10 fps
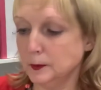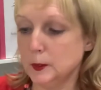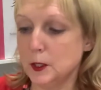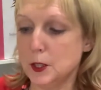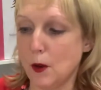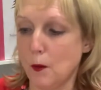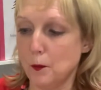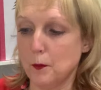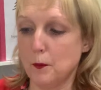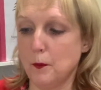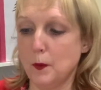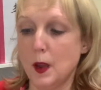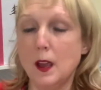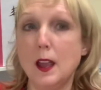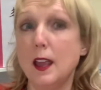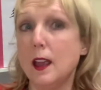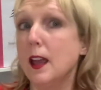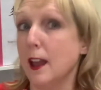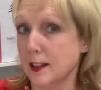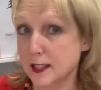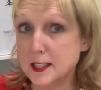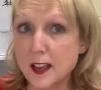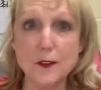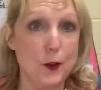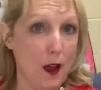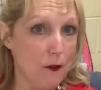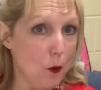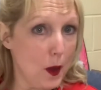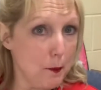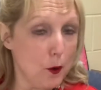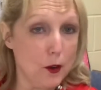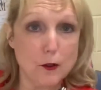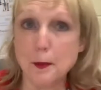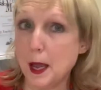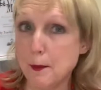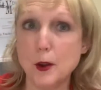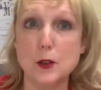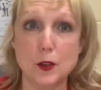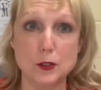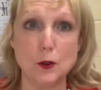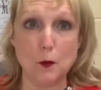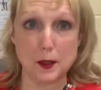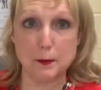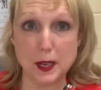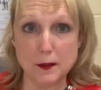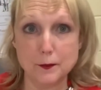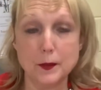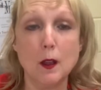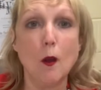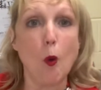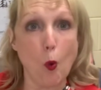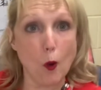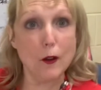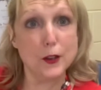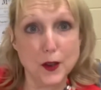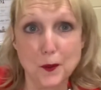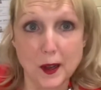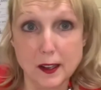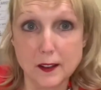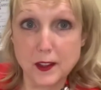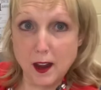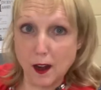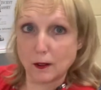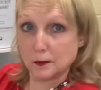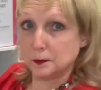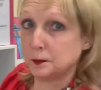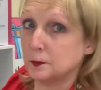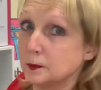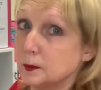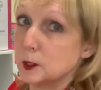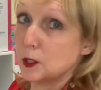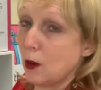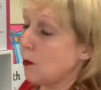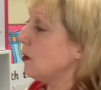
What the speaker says: So, as I said, if you have a whiteboard or paper, you can do it with me, or you can write it in the air. So,